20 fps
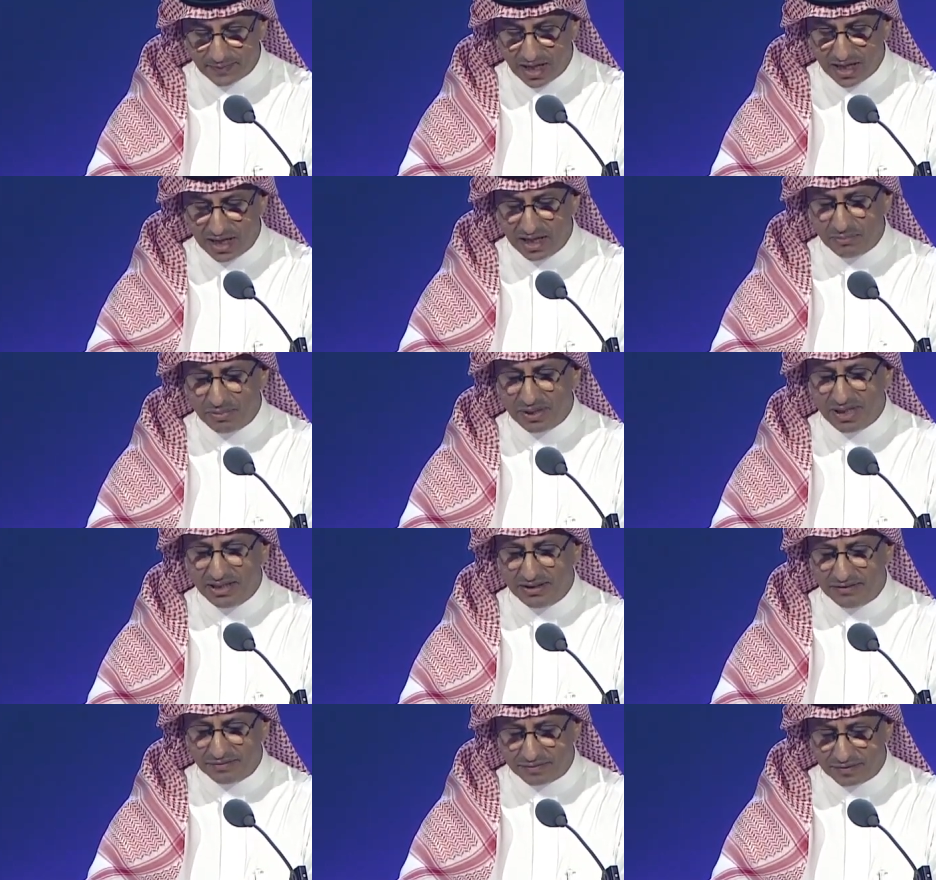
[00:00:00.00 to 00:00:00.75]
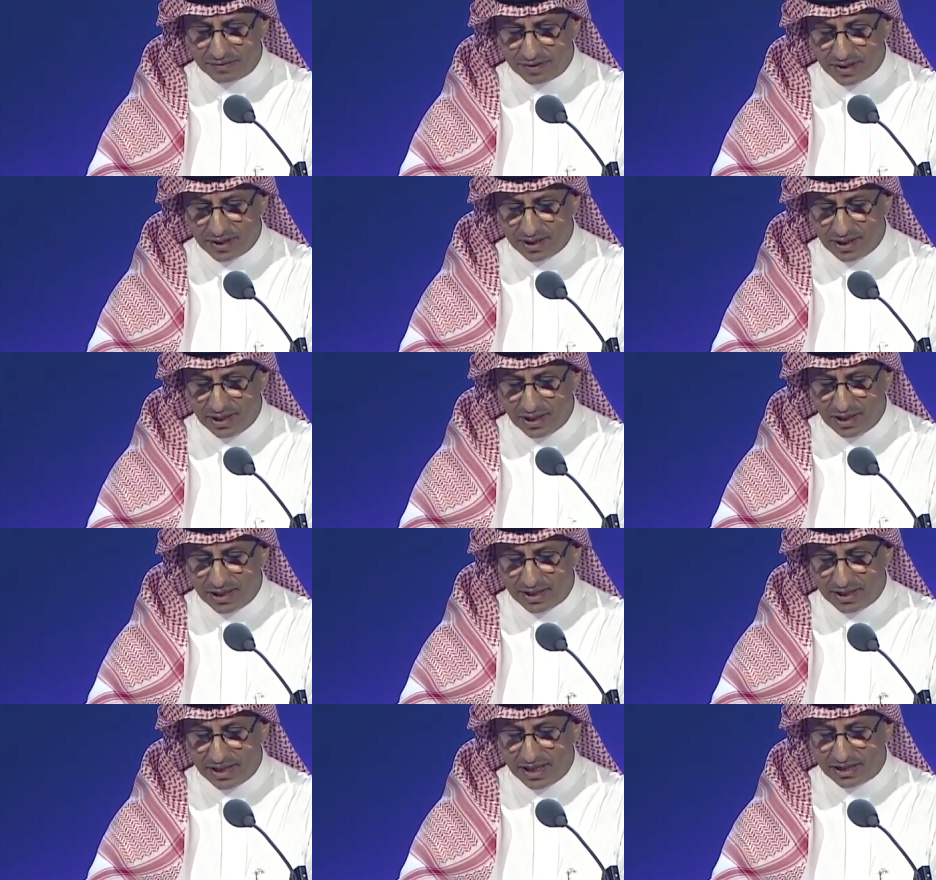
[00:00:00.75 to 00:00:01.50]
And I believe
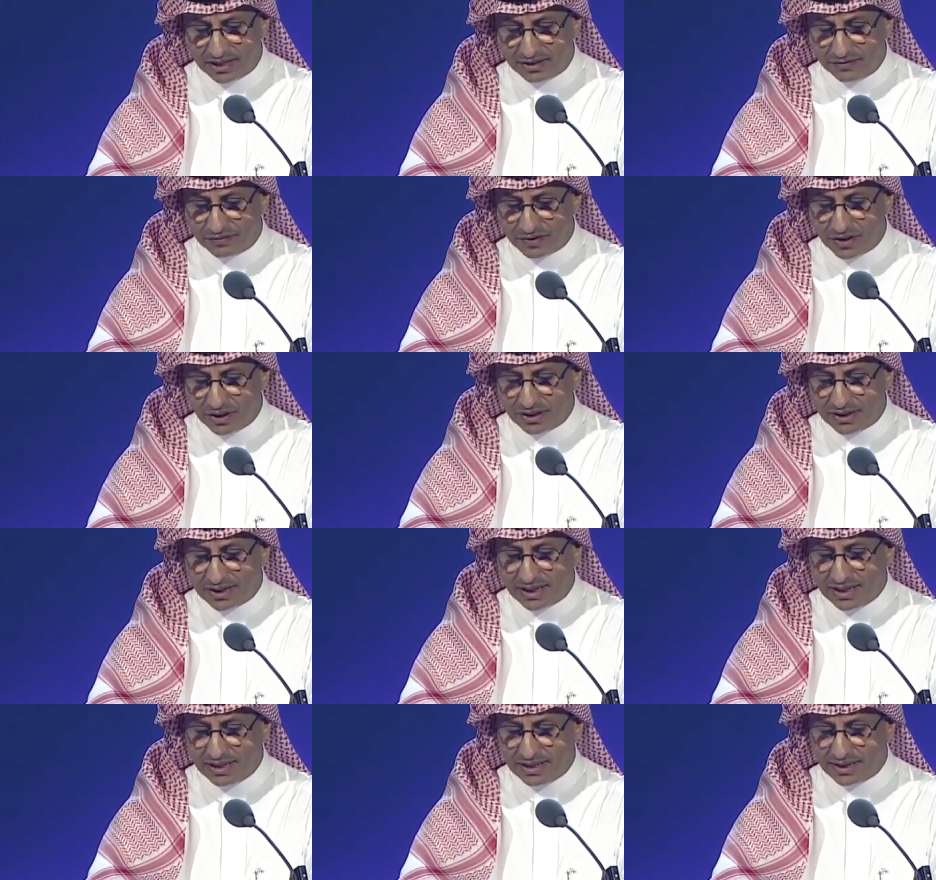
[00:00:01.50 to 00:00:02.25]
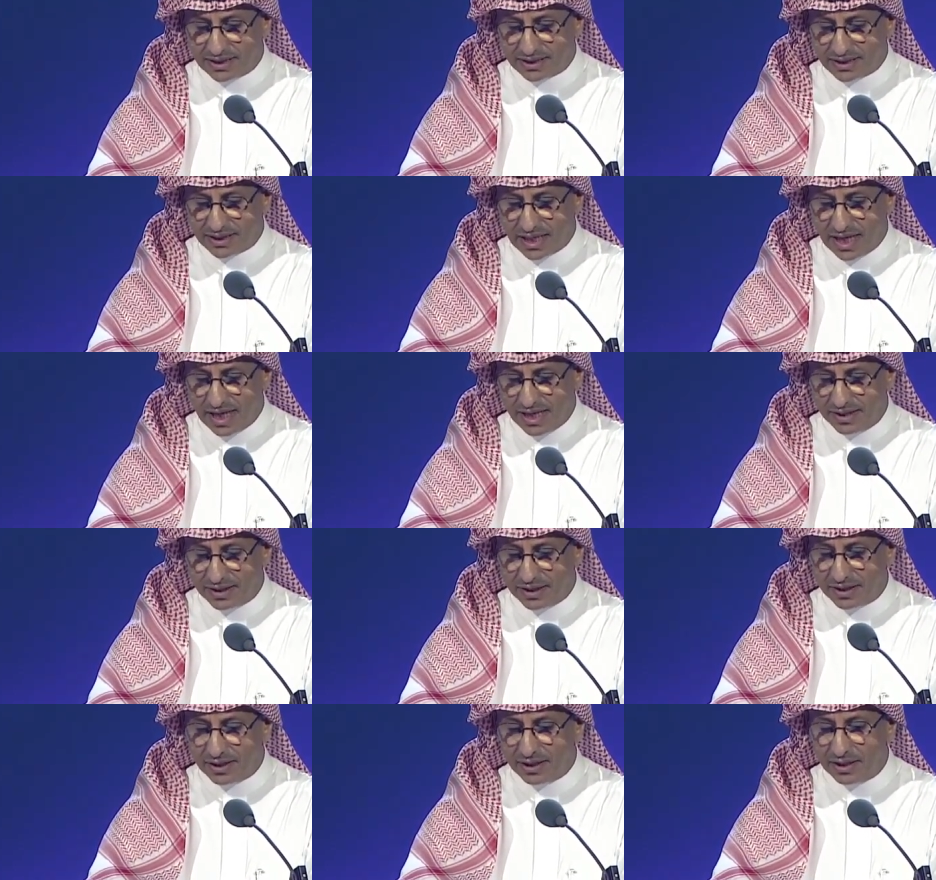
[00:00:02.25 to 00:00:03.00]
that if countries
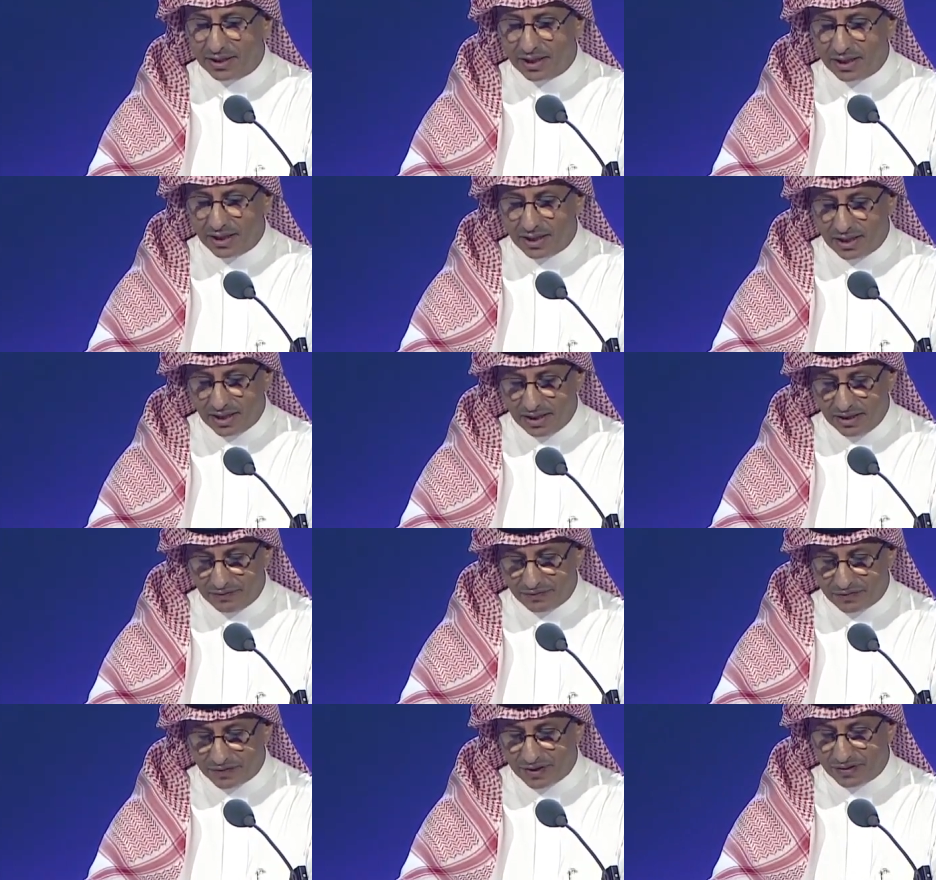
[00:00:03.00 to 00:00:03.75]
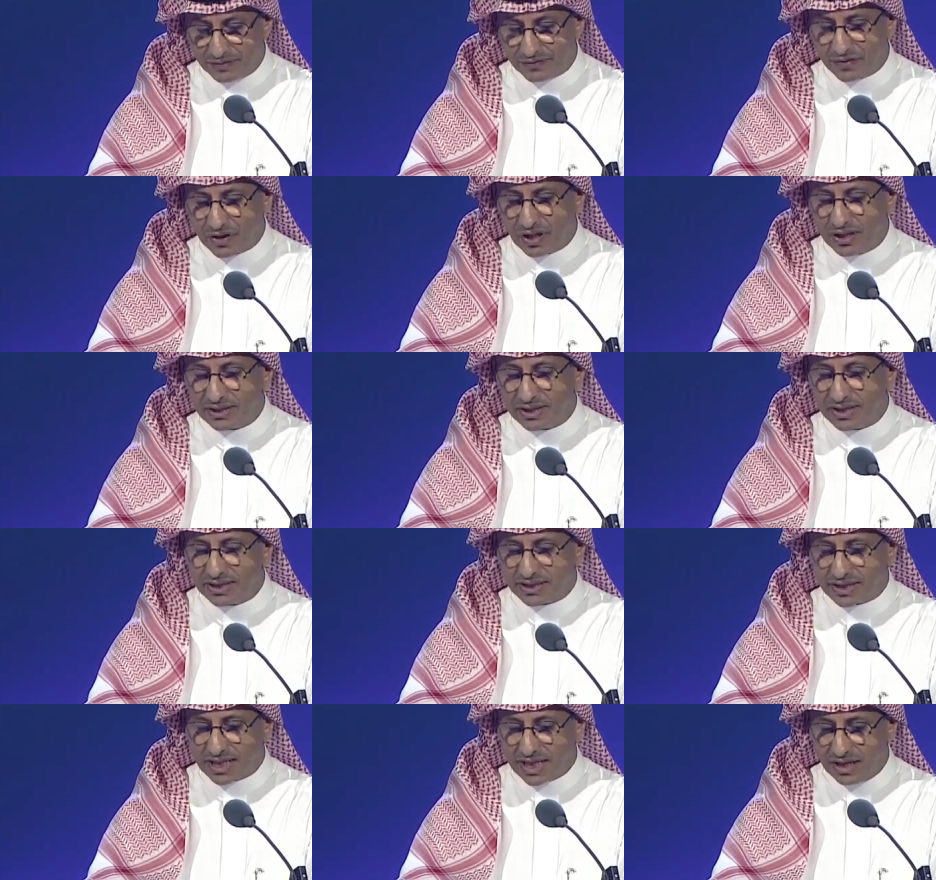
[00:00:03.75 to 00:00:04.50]
can
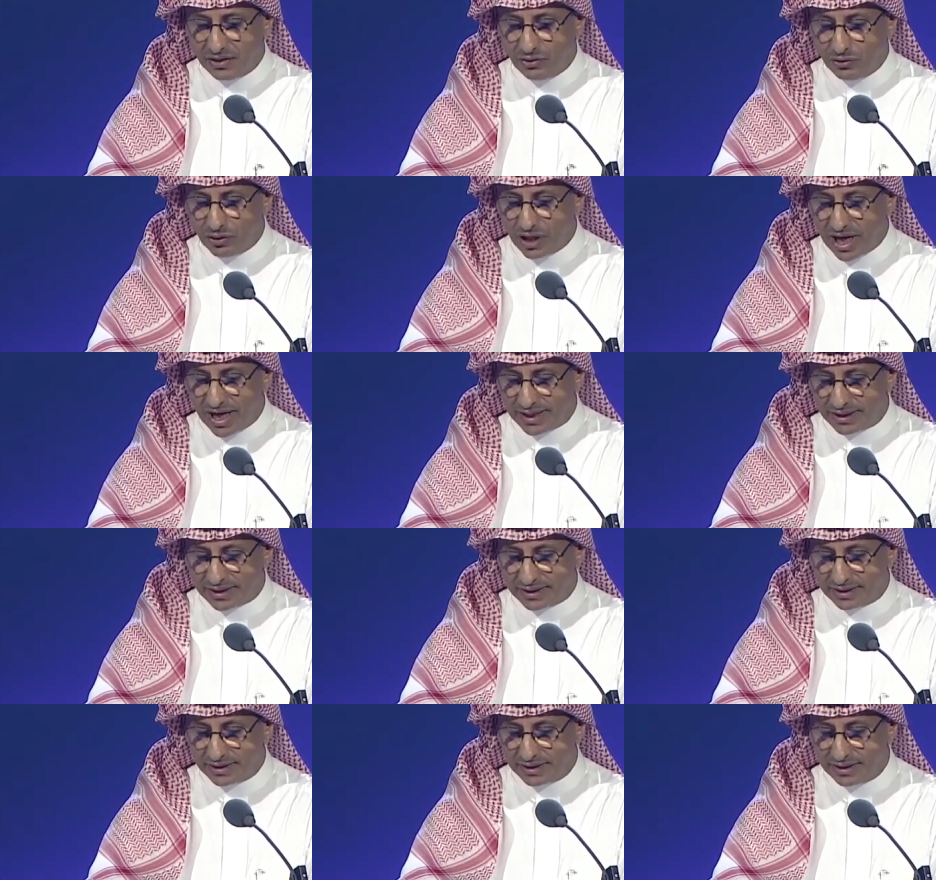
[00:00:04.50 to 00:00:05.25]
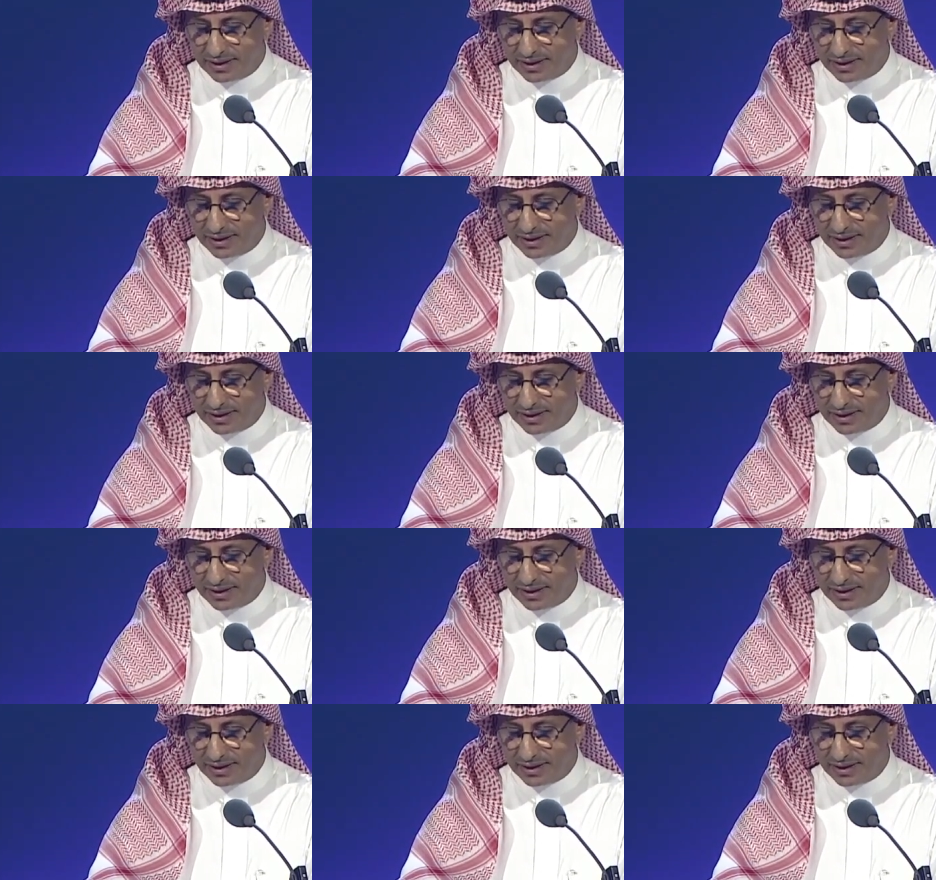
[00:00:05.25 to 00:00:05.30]
unite,